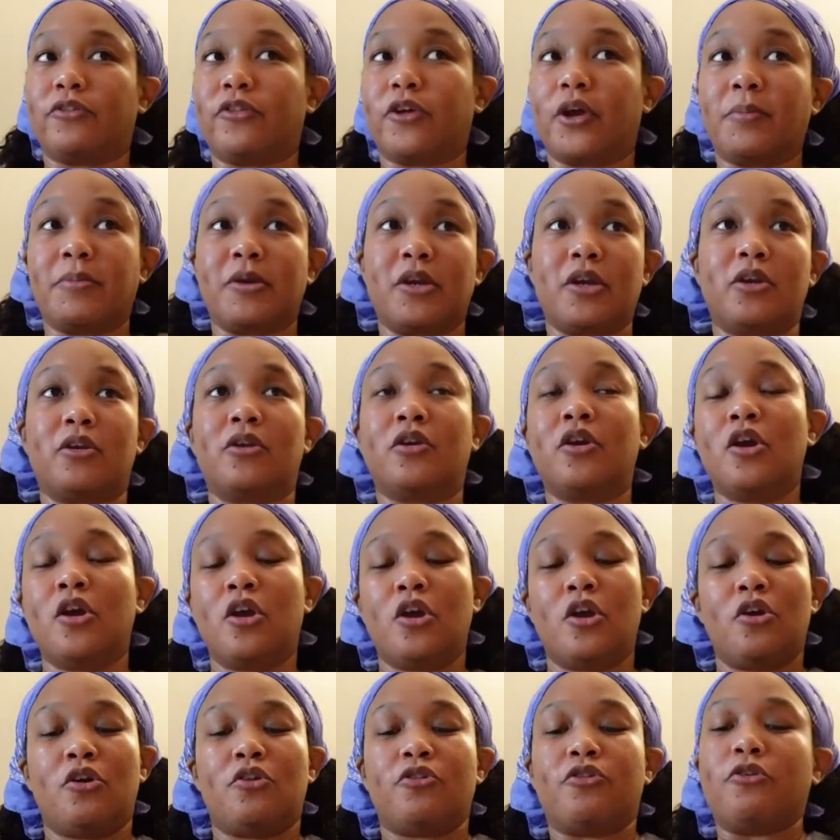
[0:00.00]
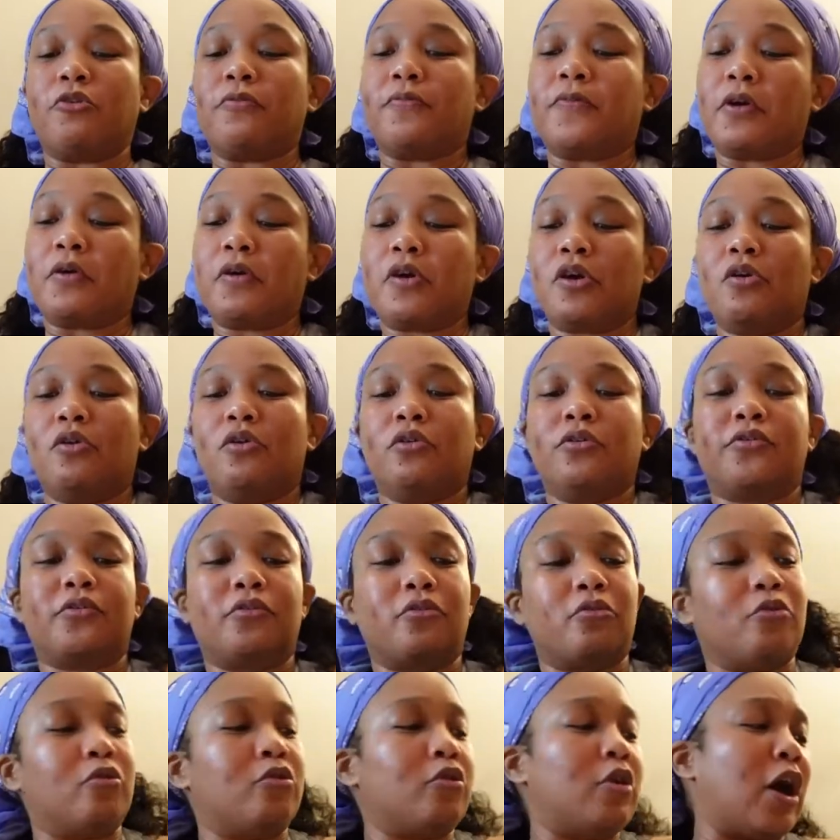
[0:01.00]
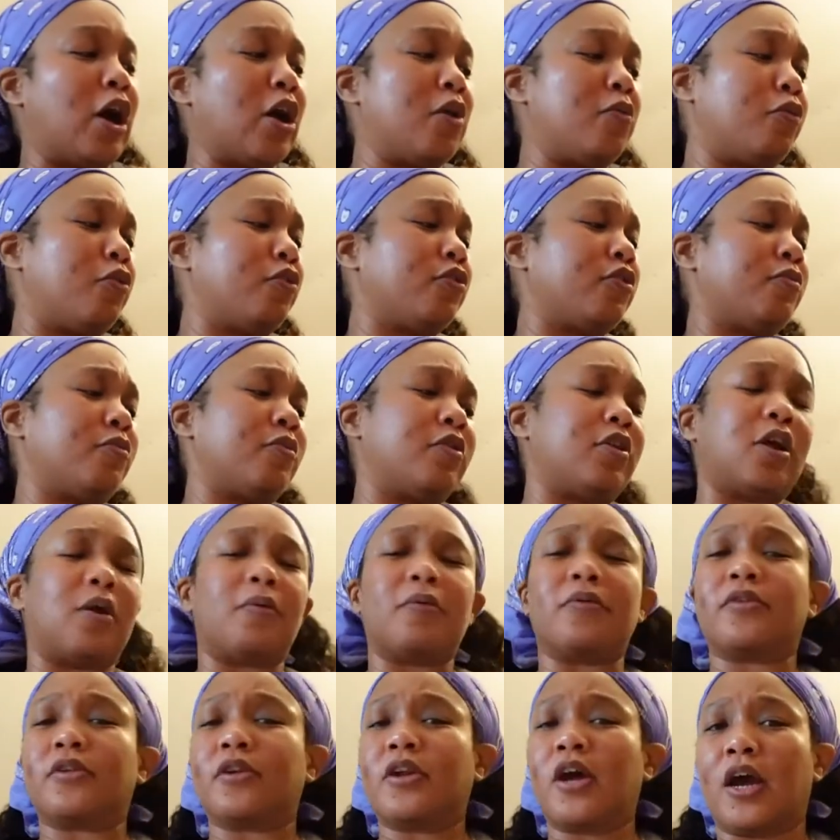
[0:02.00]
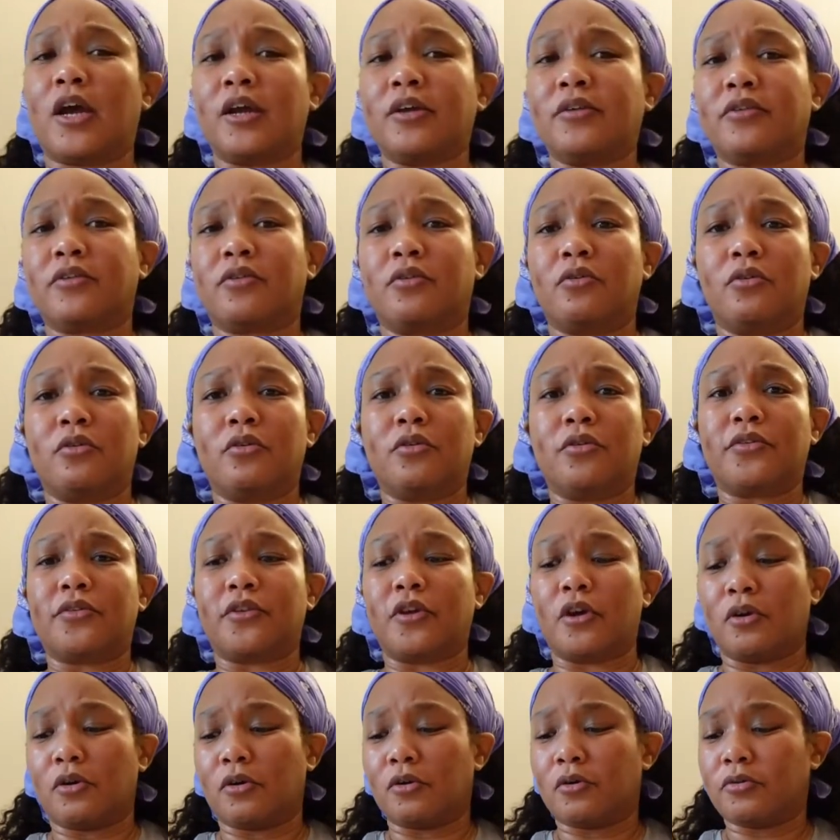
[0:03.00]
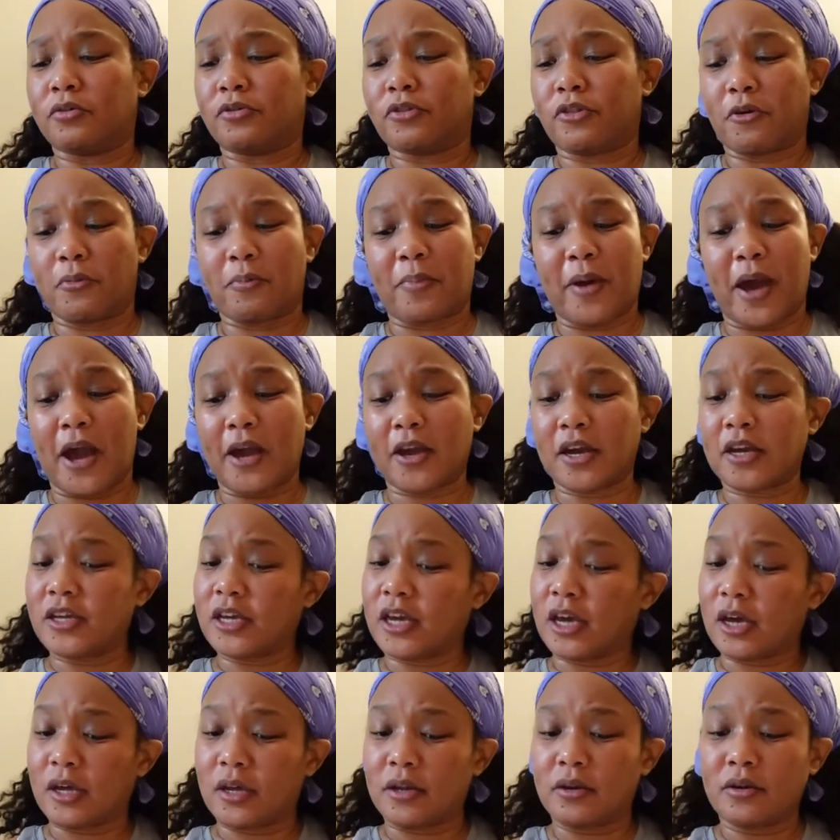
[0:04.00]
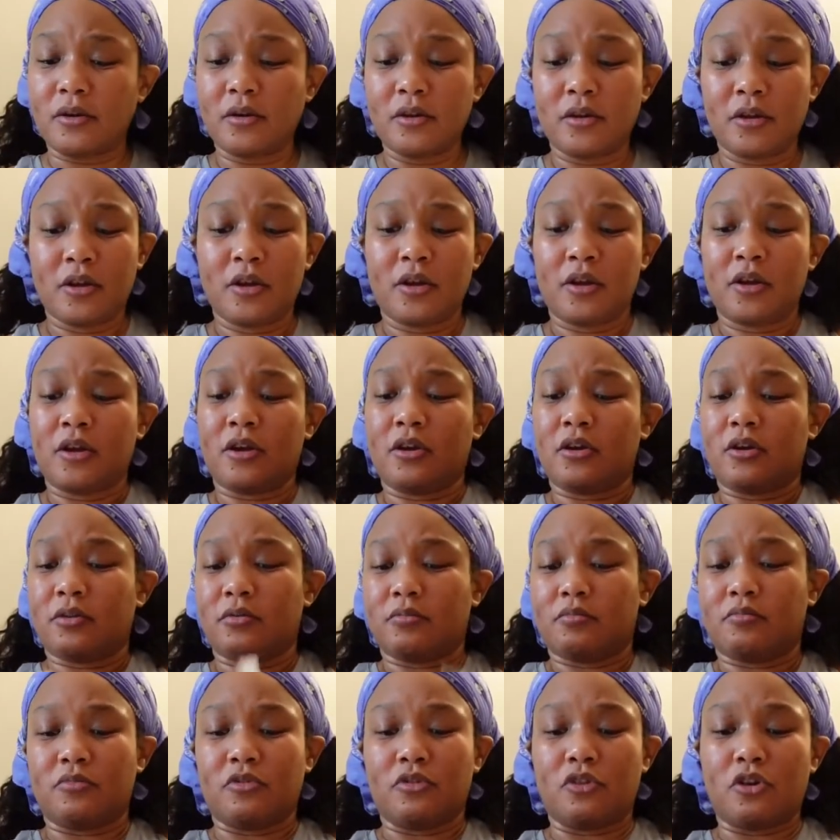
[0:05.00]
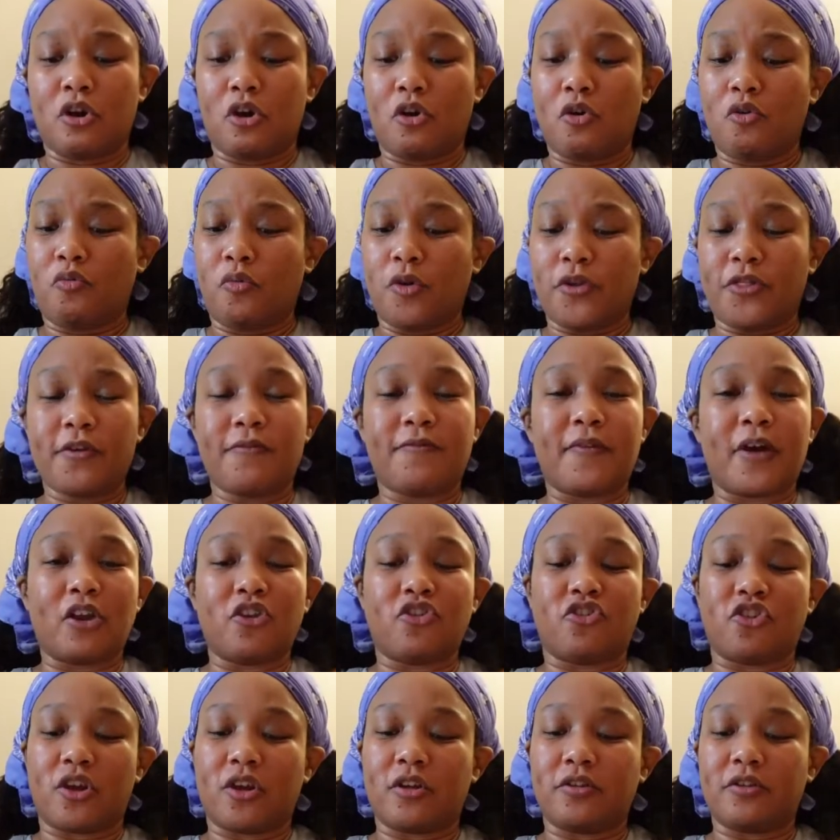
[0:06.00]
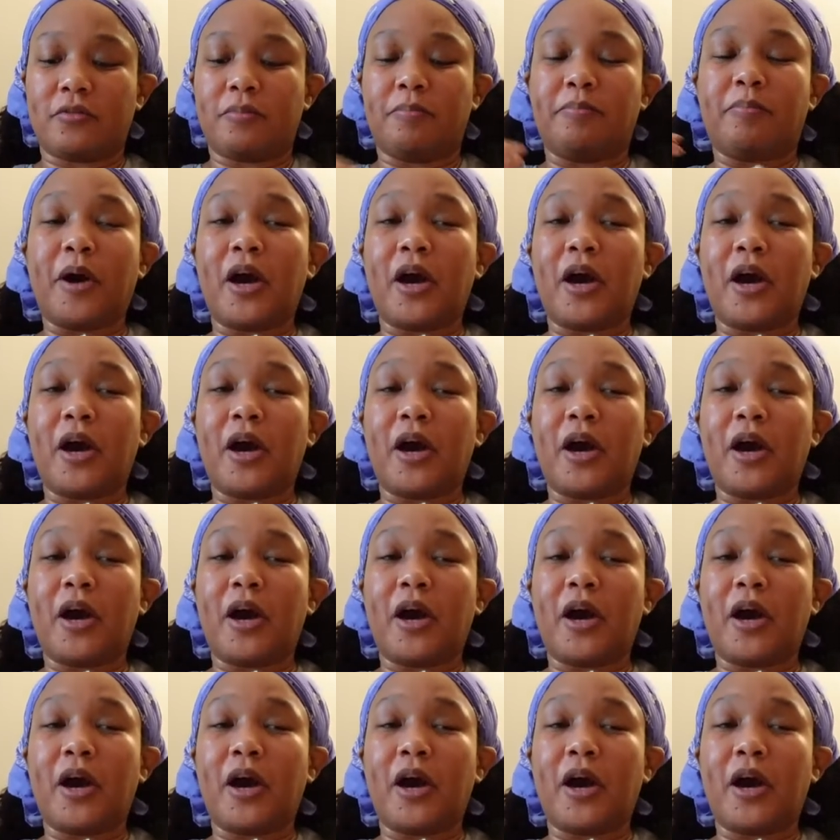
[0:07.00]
I mean, they're very old school. I wore them when I was in high school, so they're back again, you know, with a vengeance.